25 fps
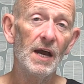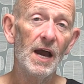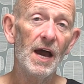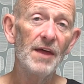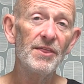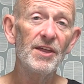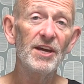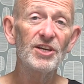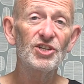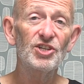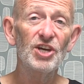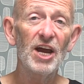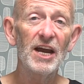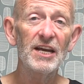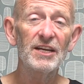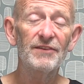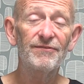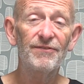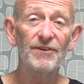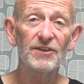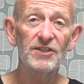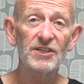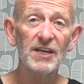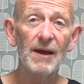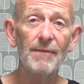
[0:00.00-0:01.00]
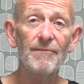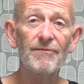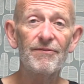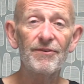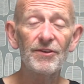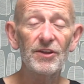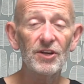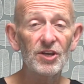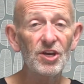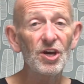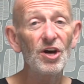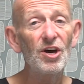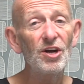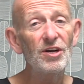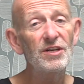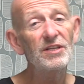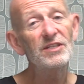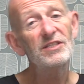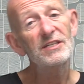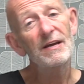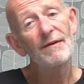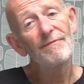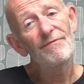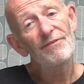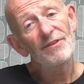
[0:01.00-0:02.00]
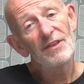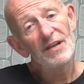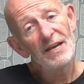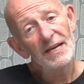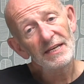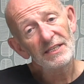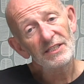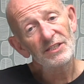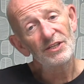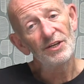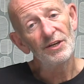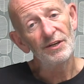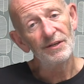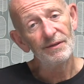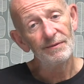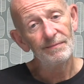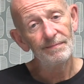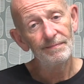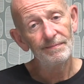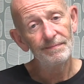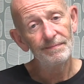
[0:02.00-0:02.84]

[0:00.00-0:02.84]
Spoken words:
And they change for some for the good and some for the less good.